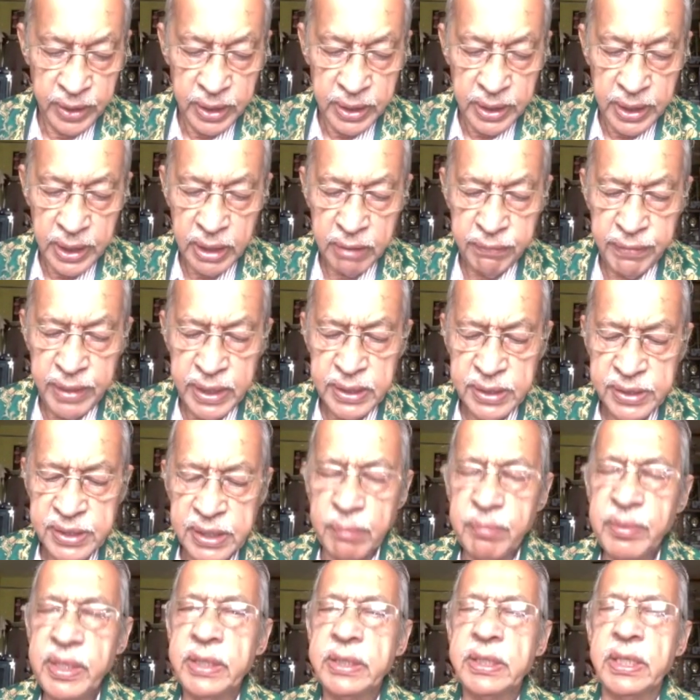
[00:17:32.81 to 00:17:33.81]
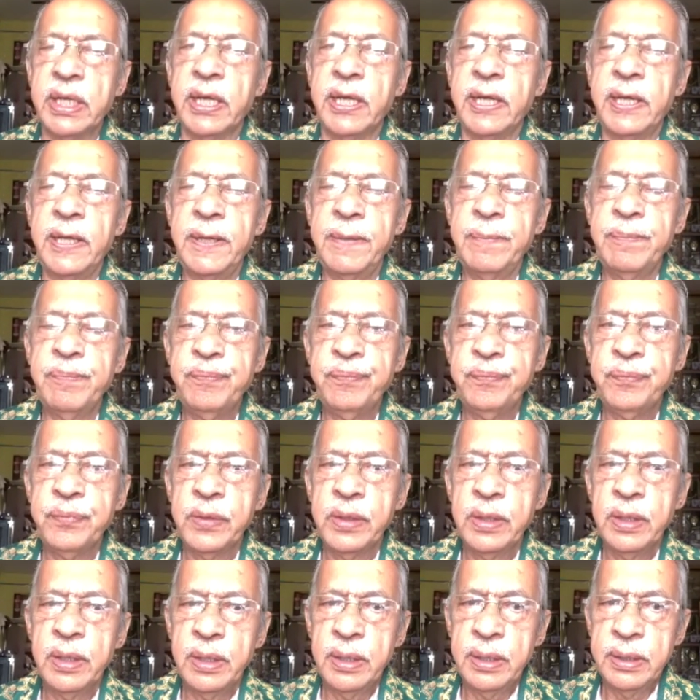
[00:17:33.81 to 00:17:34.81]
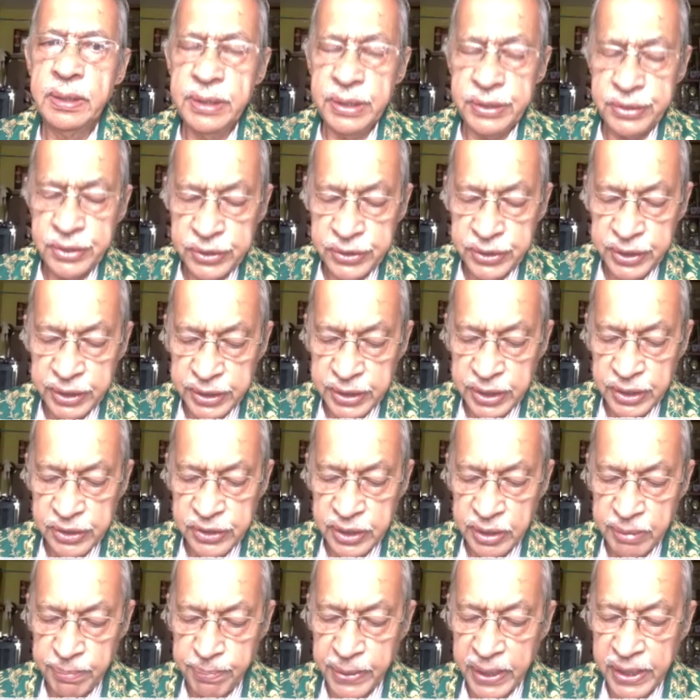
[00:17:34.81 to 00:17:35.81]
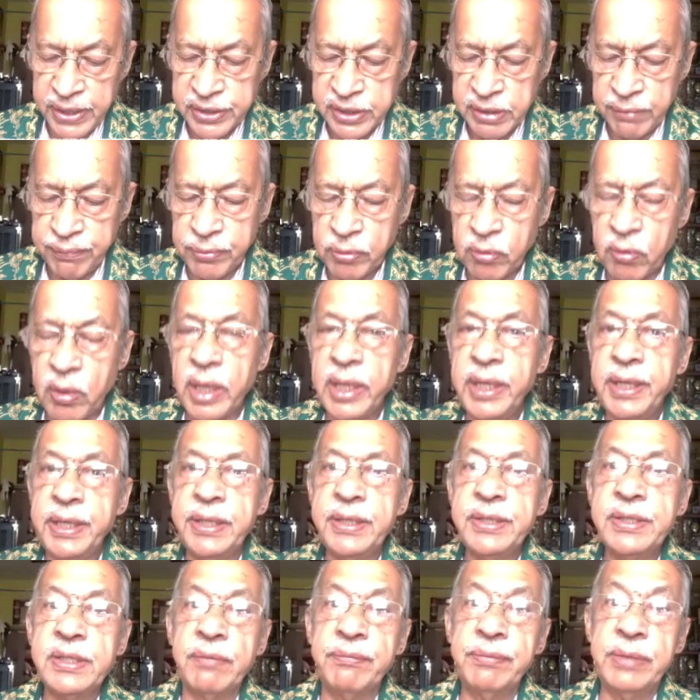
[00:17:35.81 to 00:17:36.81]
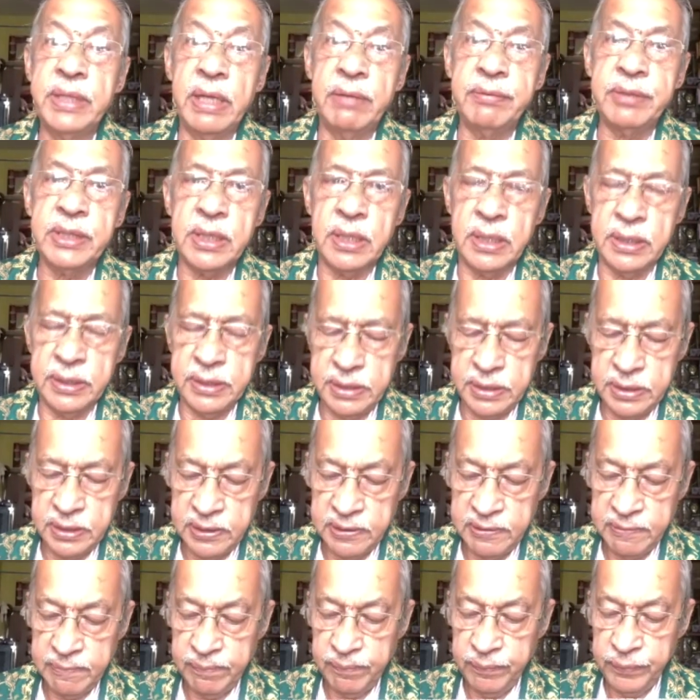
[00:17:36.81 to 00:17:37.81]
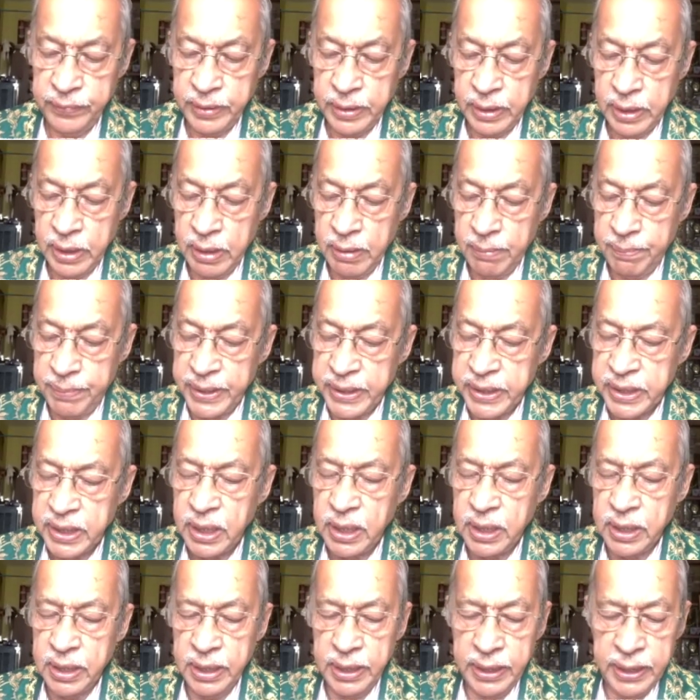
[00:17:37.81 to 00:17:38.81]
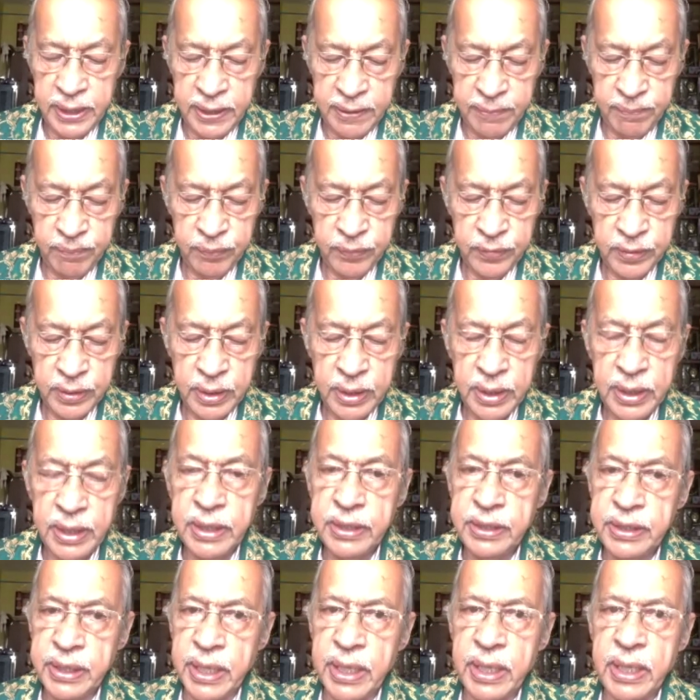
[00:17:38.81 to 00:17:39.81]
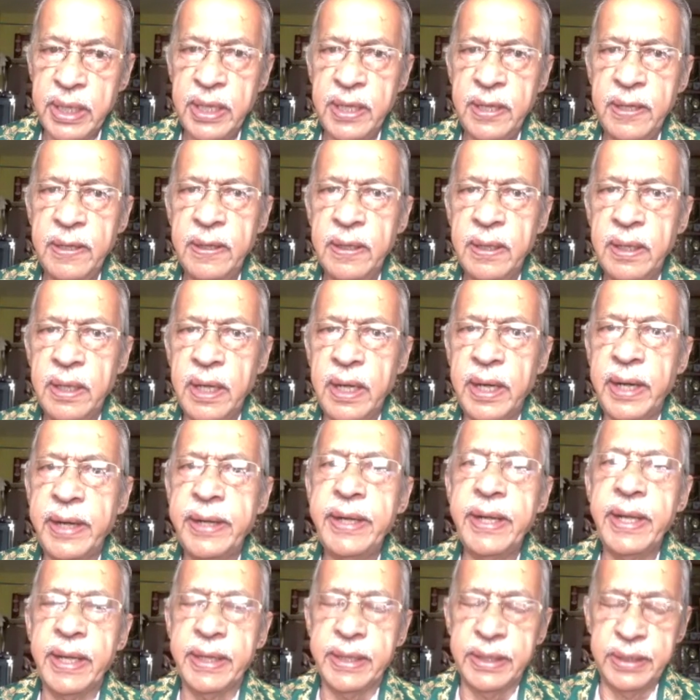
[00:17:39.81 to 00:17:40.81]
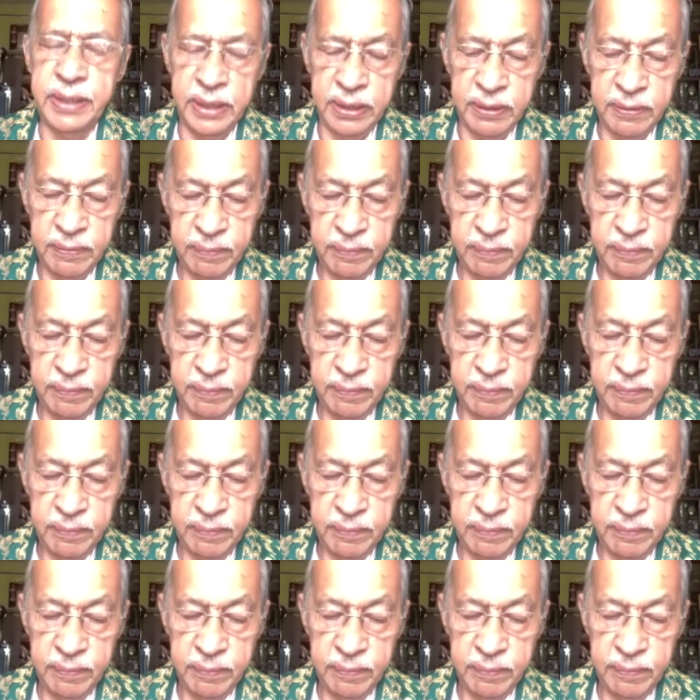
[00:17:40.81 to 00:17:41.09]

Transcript: Rigveda Samhita, this is it is in praise of qualities of devatas, particularly Indra, and Agni.